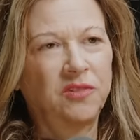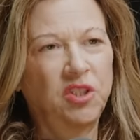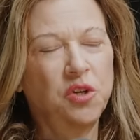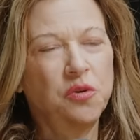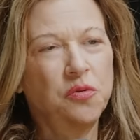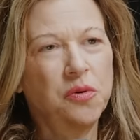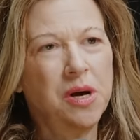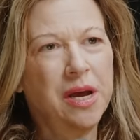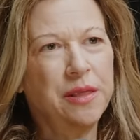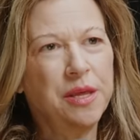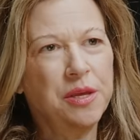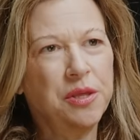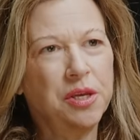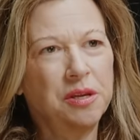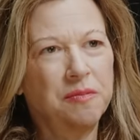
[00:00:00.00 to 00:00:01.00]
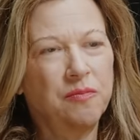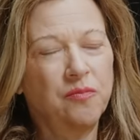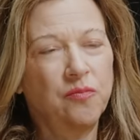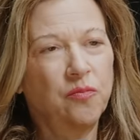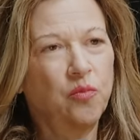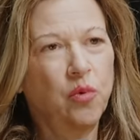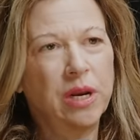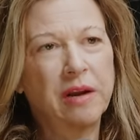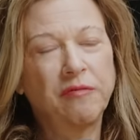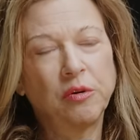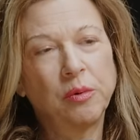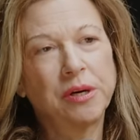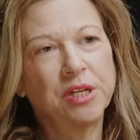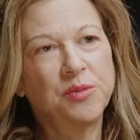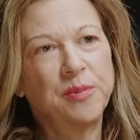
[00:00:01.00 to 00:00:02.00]
So I think that
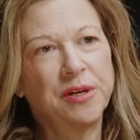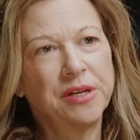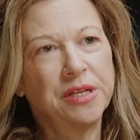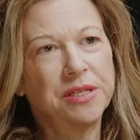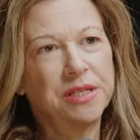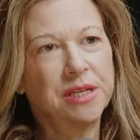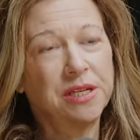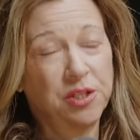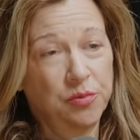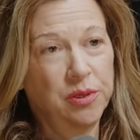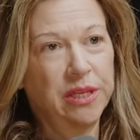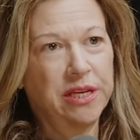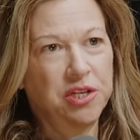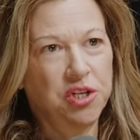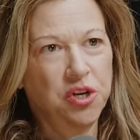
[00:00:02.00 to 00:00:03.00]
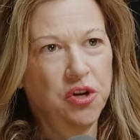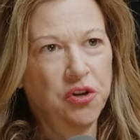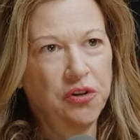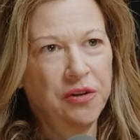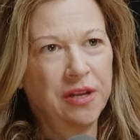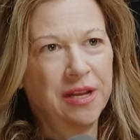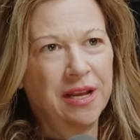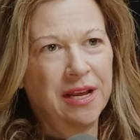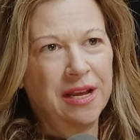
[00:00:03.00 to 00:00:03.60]
whatever we're experiencing is relational.